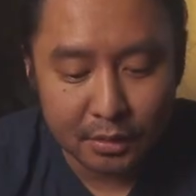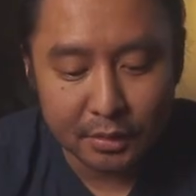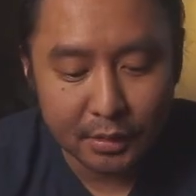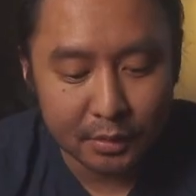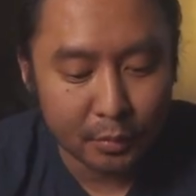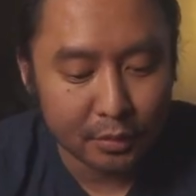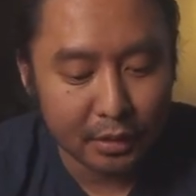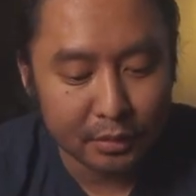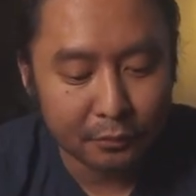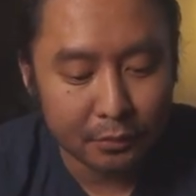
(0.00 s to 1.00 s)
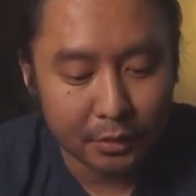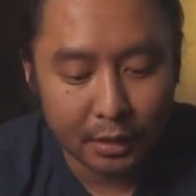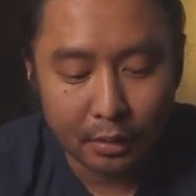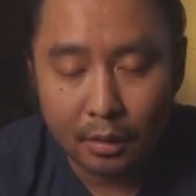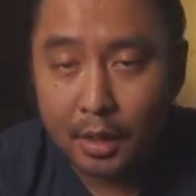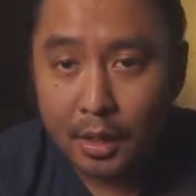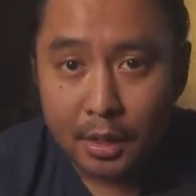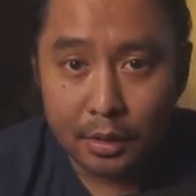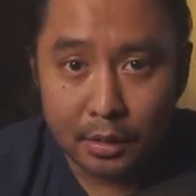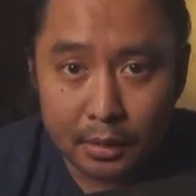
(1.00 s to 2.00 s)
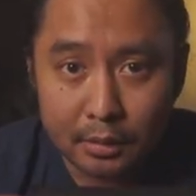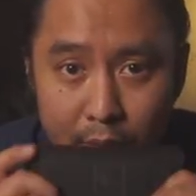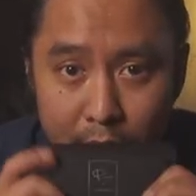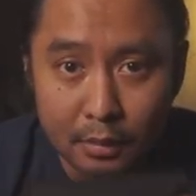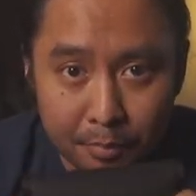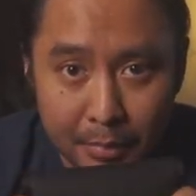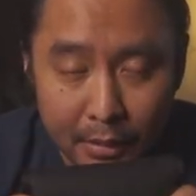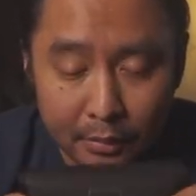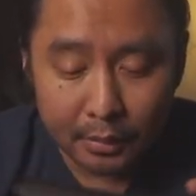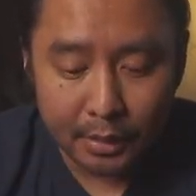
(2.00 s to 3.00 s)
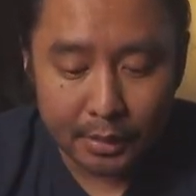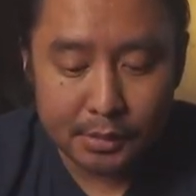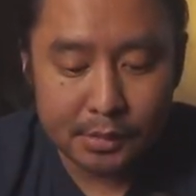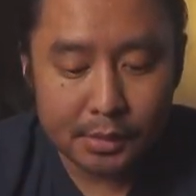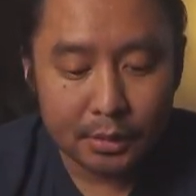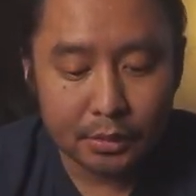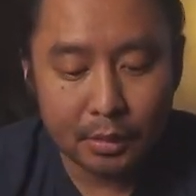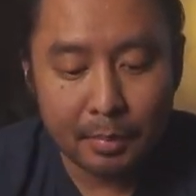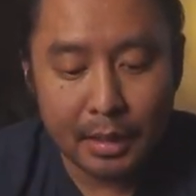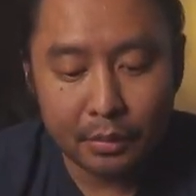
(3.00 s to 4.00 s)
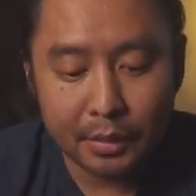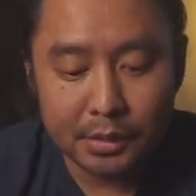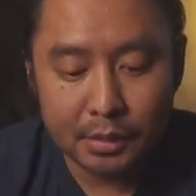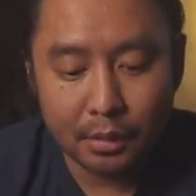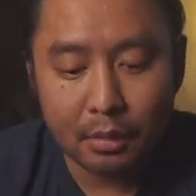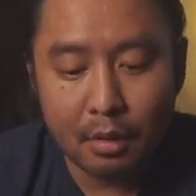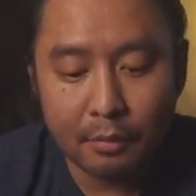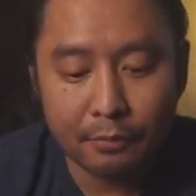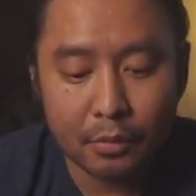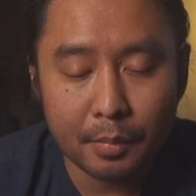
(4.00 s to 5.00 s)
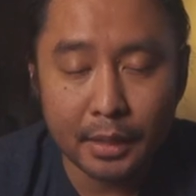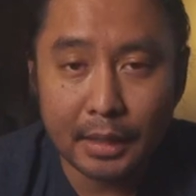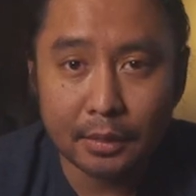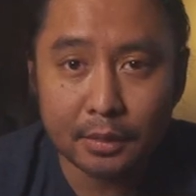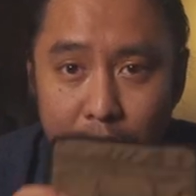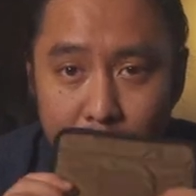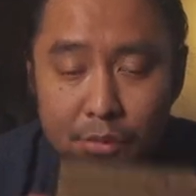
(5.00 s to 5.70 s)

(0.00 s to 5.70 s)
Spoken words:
started, when you get the full gear, you get the battery case. So the batteries here are for my Canon